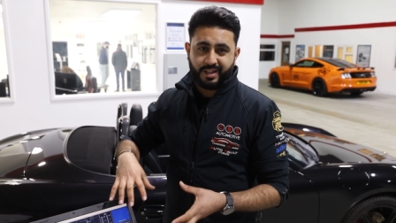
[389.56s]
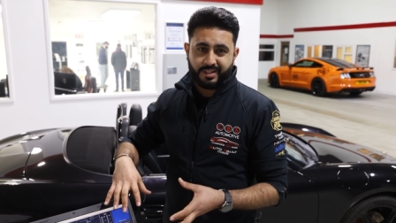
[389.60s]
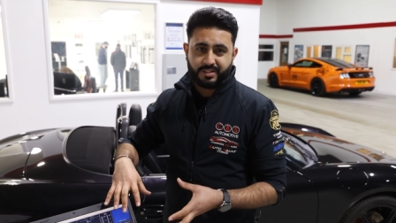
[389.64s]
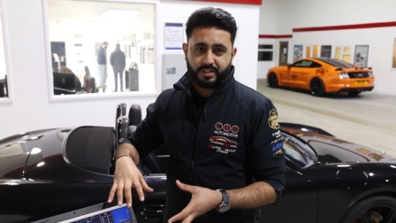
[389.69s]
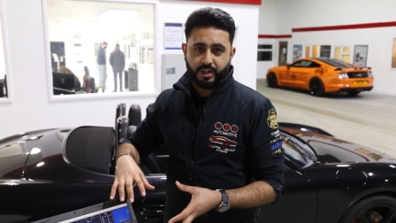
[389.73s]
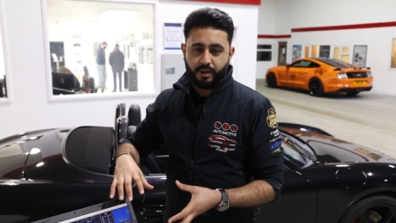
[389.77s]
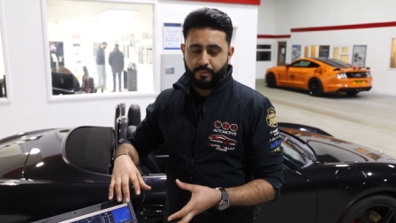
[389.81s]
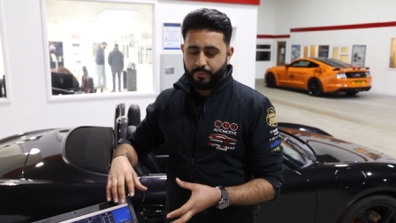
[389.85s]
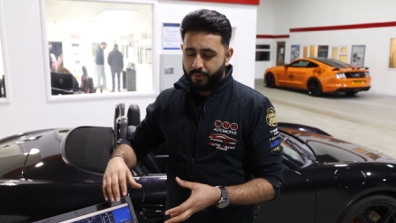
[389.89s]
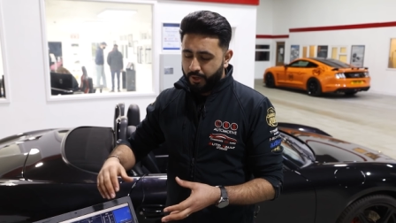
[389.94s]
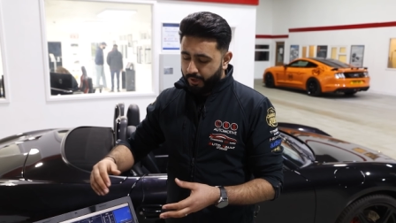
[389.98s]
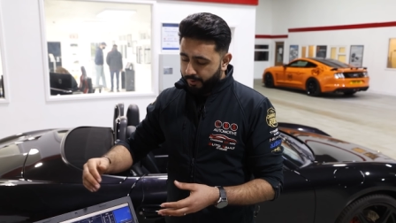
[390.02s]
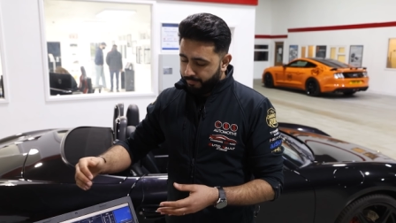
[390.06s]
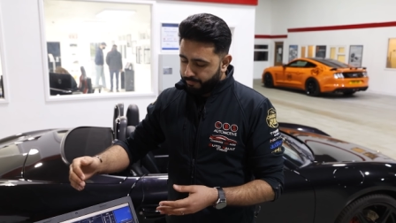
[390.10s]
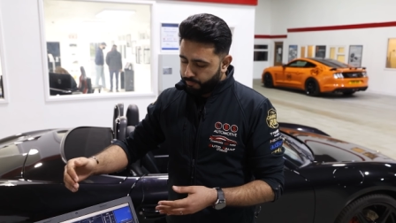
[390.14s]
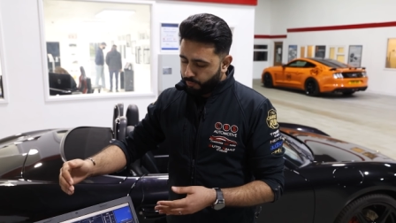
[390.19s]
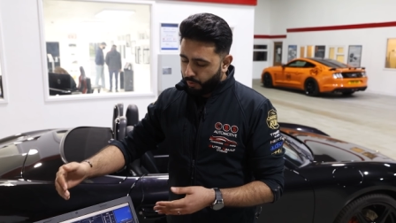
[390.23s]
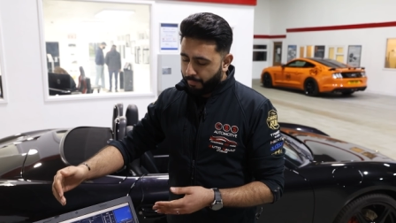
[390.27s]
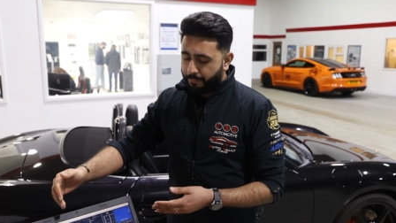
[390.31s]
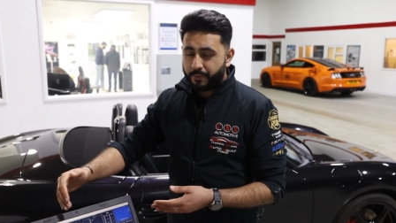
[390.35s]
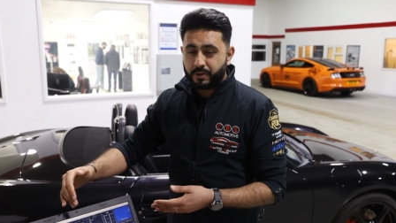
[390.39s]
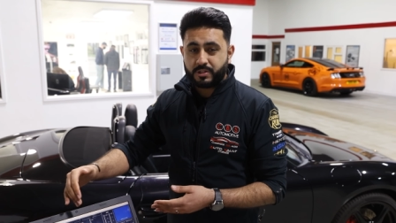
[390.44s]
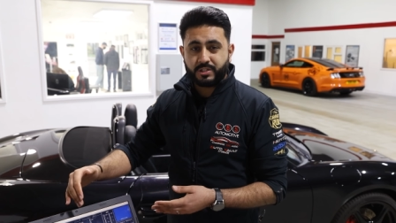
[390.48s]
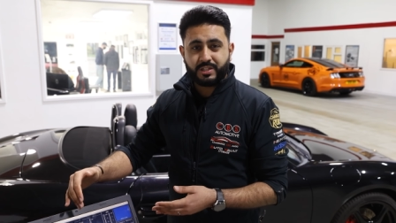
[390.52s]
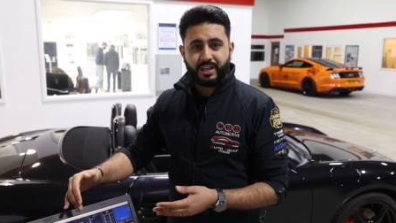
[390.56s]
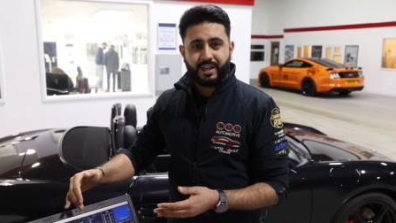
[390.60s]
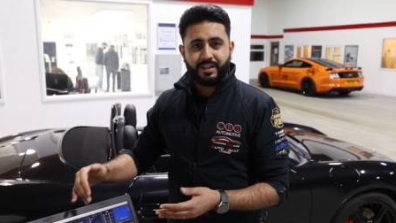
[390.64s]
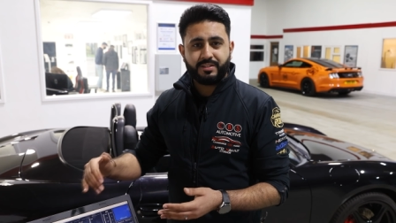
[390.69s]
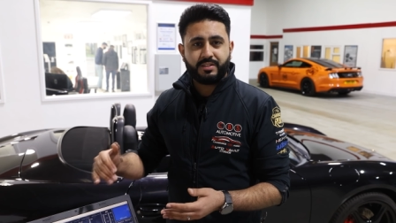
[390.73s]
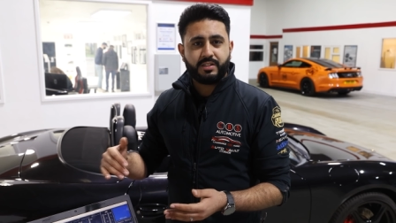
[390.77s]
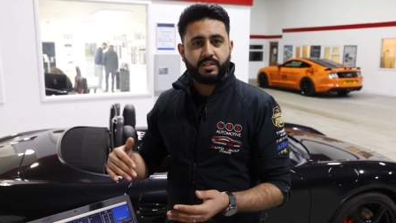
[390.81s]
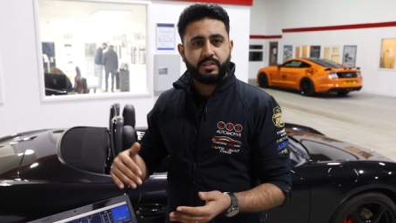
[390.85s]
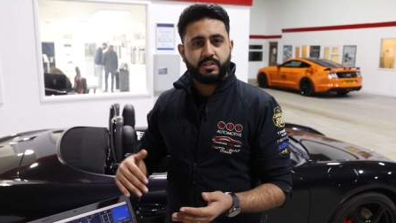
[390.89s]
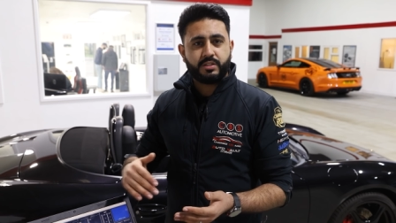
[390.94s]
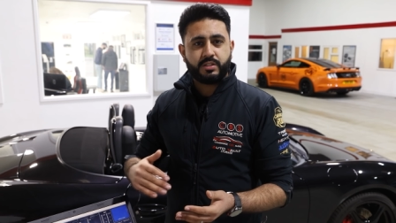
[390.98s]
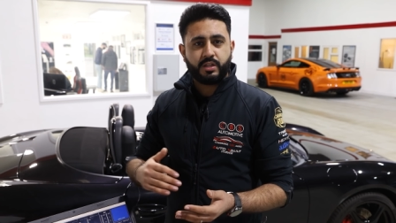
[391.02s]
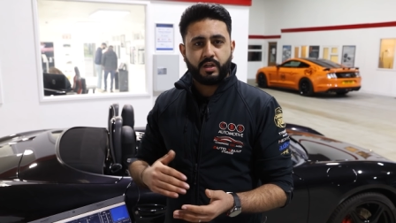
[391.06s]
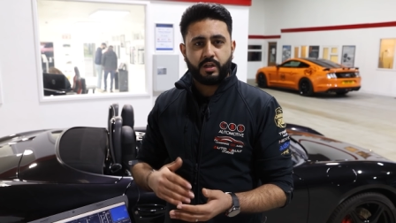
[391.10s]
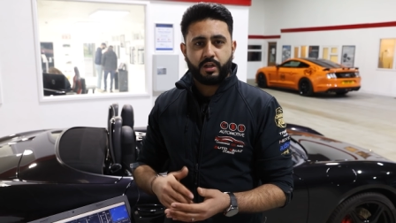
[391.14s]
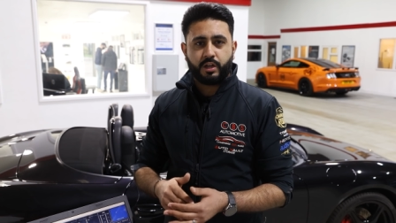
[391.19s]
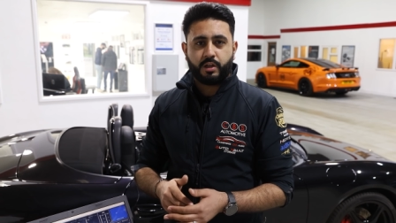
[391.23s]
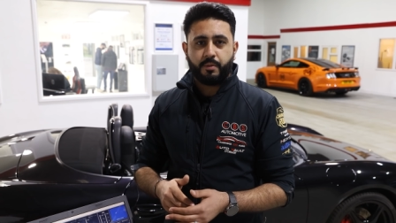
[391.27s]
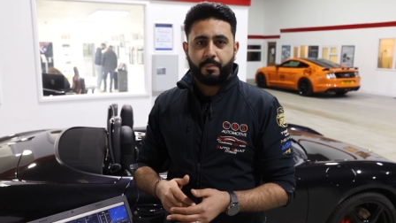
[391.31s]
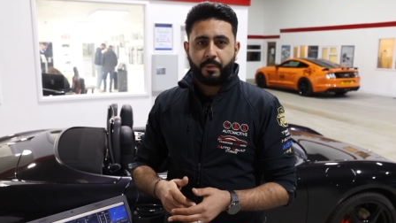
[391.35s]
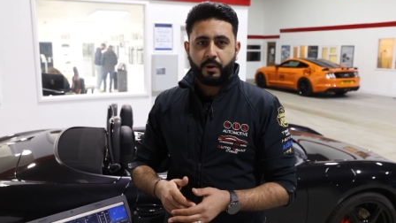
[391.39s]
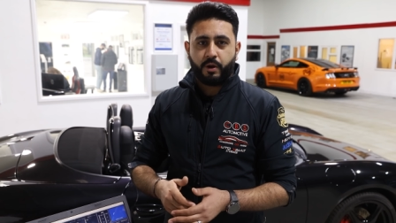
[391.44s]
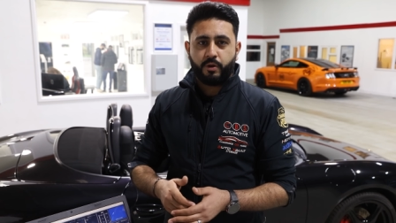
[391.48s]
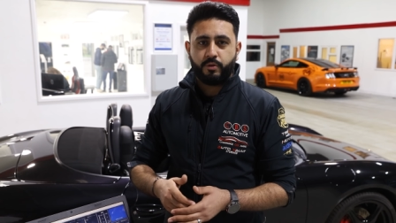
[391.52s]
setup, we're protecting certain
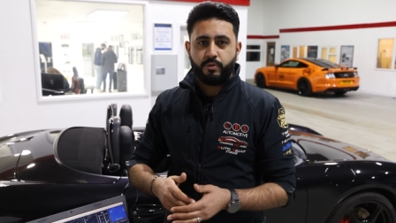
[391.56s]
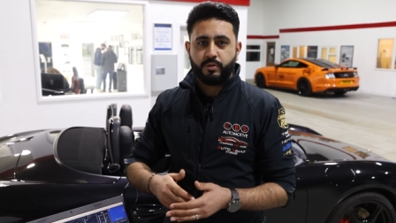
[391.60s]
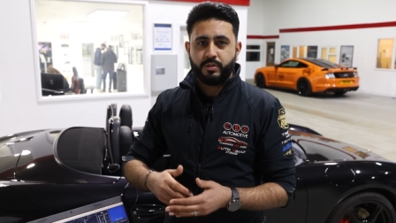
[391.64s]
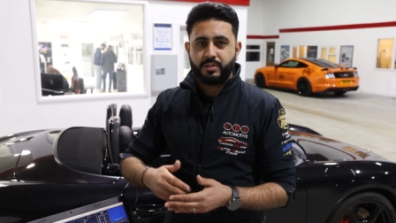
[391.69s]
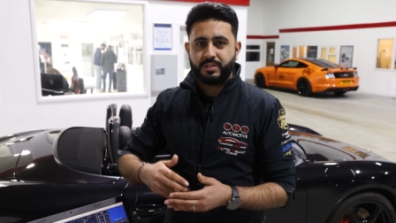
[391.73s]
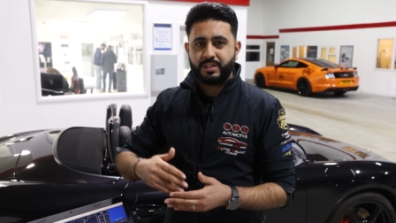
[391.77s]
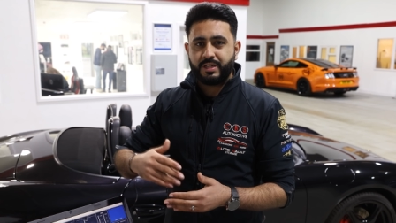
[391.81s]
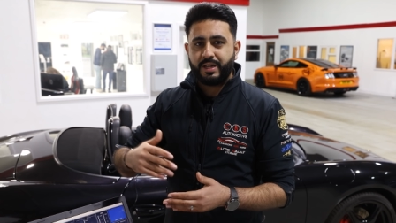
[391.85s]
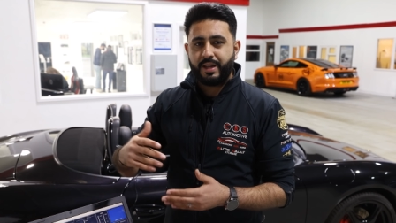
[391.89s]
components,